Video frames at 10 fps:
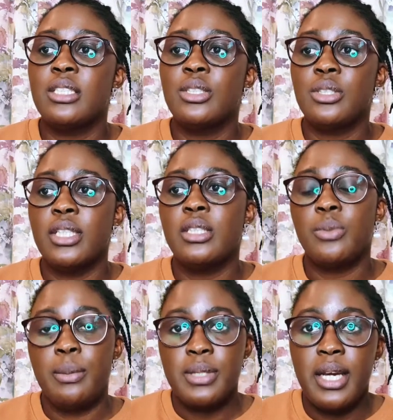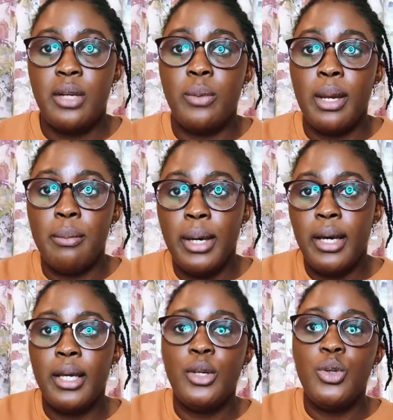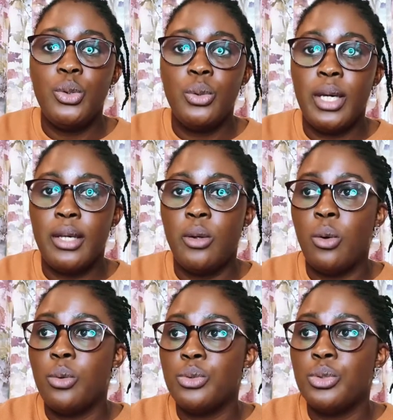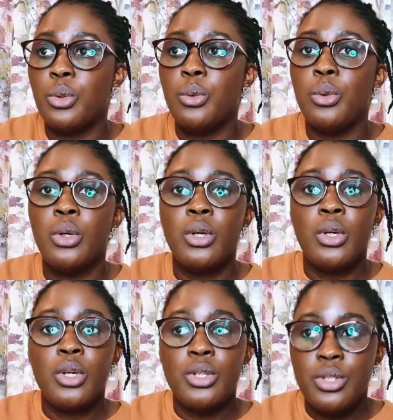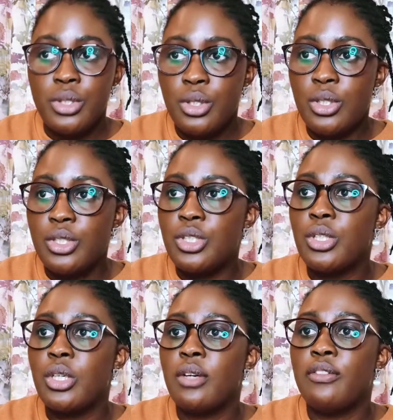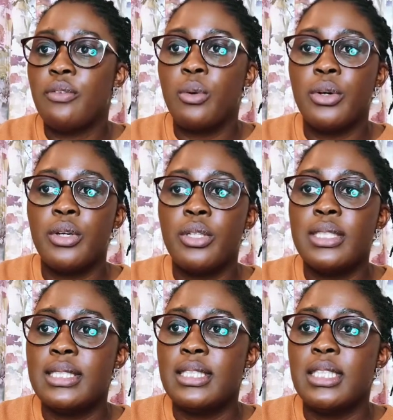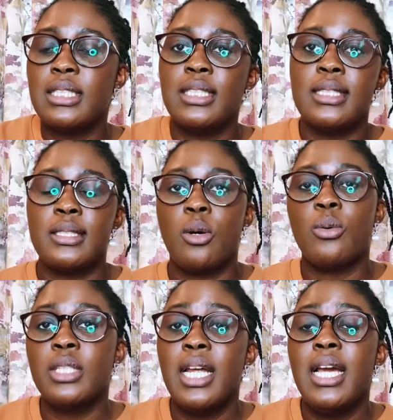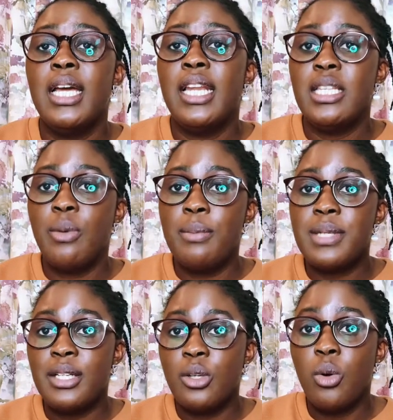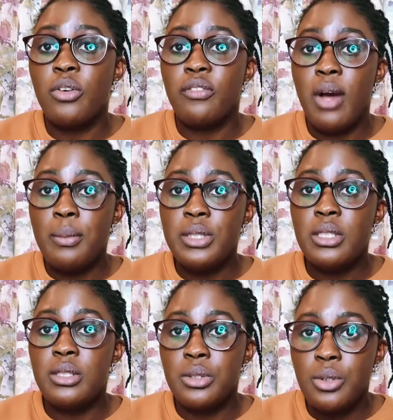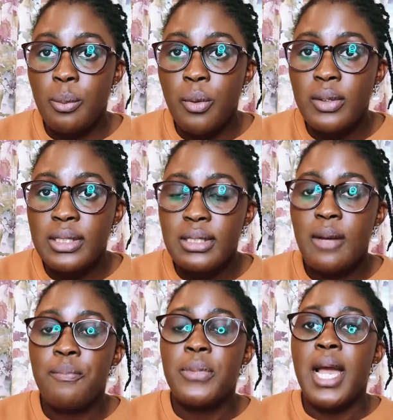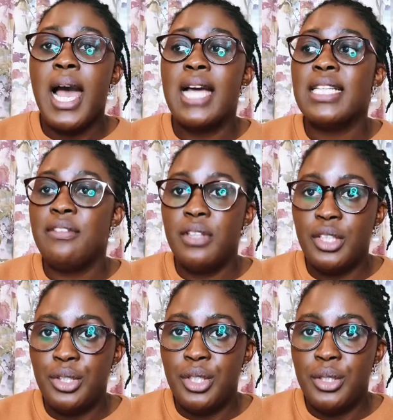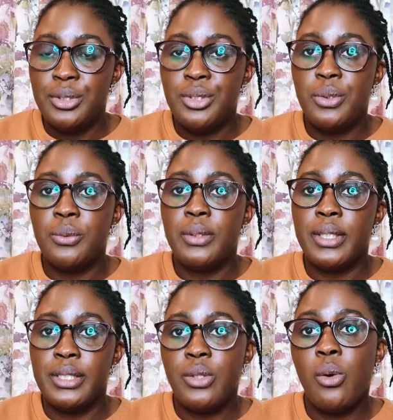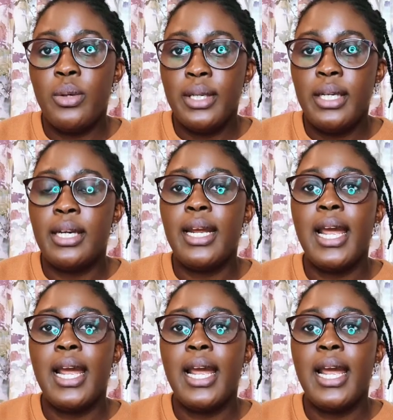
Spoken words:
students website, whereby you can also search for these things. It is called, there's a website called Pharmacist Supports, and everything you need to know is on there.